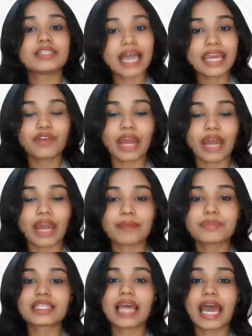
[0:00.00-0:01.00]

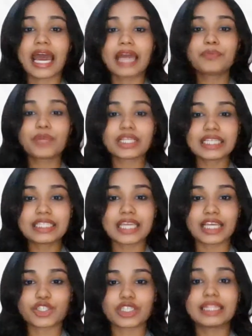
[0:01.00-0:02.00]
diagrams, and
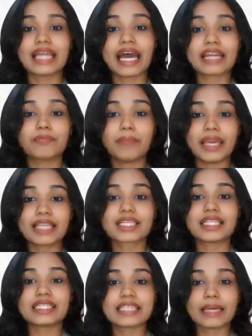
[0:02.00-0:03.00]
presentation that makes
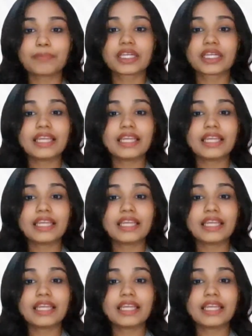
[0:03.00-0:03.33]
concept